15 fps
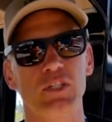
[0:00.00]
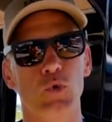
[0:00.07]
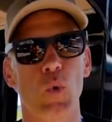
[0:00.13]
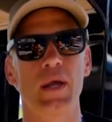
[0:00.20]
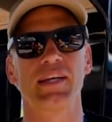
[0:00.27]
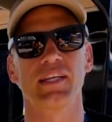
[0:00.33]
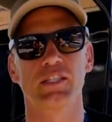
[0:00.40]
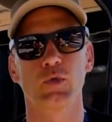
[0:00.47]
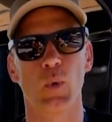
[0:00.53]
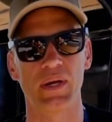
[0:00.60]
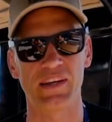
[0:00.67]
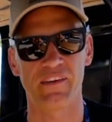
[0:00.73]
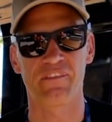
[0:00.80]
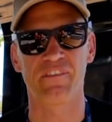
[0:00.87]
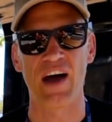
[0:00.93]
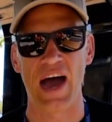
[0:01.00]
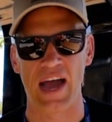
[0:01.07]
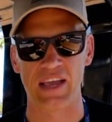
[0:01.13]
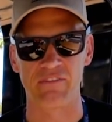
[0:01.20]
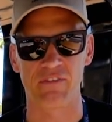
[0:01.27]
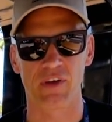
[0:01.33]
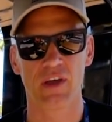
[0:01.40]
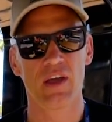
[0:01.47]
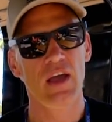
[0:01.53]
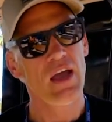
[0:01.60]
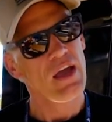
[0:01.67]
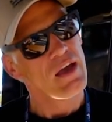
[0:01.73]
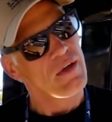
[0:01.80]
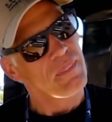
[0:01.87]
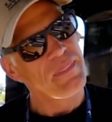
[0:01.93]
2025.
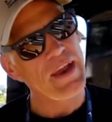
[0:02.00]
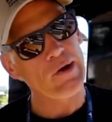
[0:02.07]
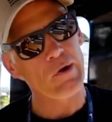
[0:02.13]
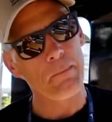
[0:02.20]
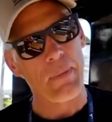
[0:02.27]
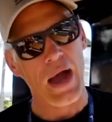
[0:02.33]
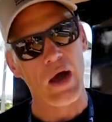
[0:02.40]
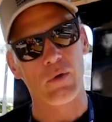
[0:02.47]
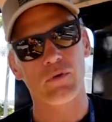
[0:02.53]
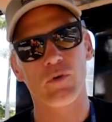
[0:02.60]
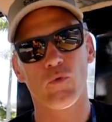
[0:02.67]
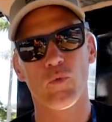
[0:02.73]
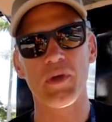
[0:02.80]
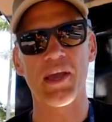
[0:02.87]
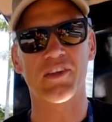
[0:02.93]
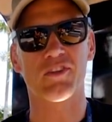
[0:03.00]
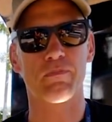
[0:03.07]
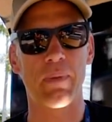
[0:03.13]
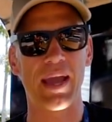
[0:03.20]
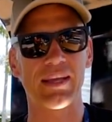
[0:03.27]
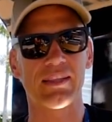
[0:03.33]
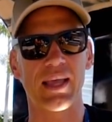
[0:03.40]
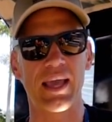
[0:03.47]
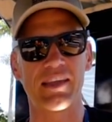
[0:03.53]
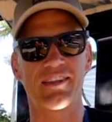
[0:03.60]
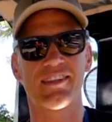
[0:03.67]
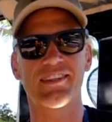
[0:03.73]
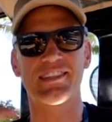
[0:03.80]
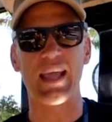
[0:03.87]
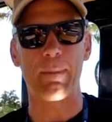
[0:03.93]
Thereabout, we expect a
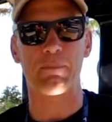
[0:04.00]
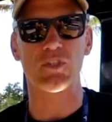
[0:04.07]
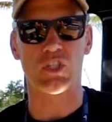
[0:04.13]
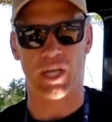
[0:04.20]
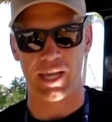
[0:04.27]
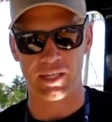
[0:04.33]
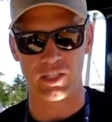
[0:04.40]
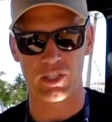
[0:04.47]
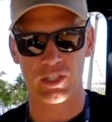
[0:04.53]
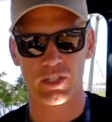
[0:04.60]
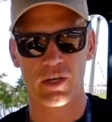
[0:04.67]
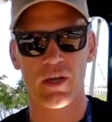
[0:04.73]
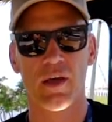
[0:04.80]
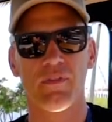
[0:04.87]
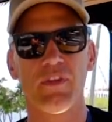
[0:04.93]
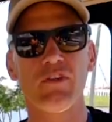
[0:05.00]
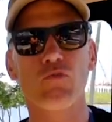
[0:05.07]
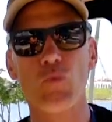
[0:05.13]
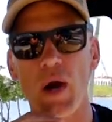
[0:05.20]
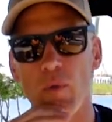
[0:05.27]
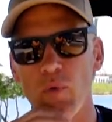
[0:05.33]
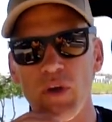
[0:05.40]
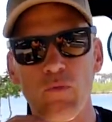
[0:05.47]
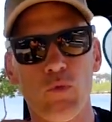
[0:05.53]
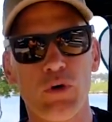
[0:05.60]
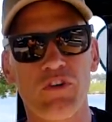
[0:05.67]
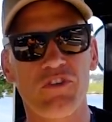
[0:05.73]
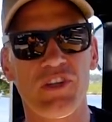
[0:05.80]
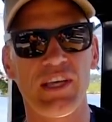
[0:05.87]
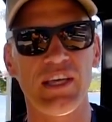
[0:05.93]
step change. This is where we
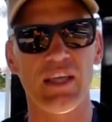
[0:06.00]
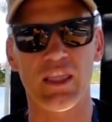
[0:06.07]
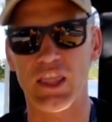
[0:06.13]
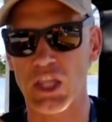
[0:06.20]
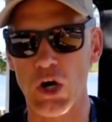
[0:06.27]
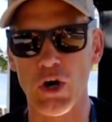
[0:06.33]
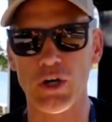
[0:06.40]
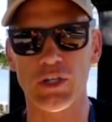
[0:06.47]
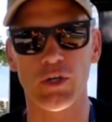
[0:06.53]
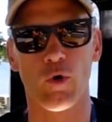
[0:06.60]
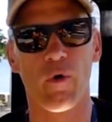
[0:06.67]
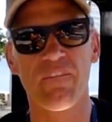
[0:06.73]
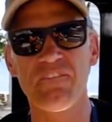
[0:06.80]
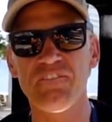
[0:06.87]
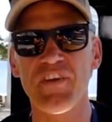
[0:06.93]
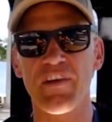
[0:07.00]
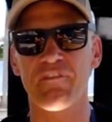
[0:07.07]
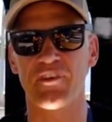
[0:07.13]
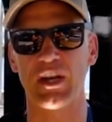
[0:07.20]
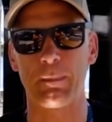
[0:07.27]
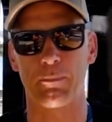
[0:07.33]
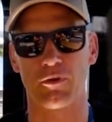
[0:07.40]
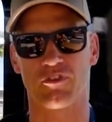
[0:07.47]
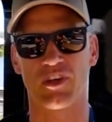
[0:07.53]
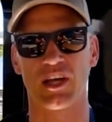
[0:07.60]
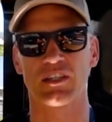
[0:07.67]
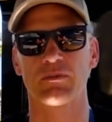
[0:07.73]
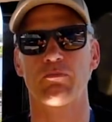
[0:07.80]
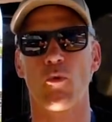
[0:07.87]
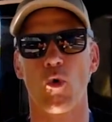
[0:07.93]
would see 30 or
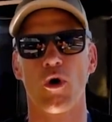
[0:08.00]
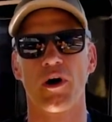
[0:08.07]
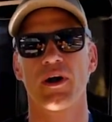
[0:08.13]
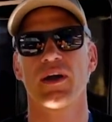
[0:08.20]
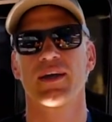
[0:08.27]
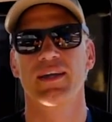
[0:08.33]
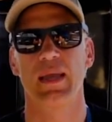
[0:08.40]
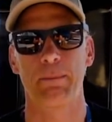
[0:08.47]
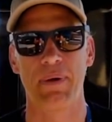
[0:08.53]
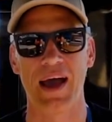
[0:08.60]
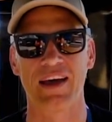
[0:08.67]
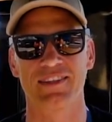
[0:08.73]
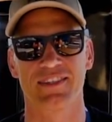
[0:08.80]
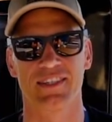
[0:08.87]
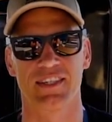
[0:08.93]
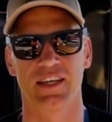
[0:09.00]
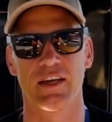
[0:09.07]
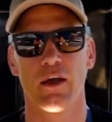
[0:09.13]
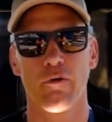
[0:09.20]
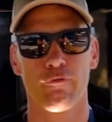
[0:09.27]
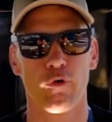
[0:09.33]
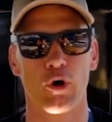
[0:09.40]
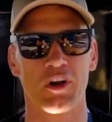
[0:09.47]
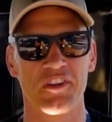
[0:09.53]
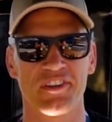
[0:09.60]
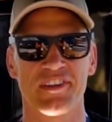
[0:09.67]
50% more capacity for the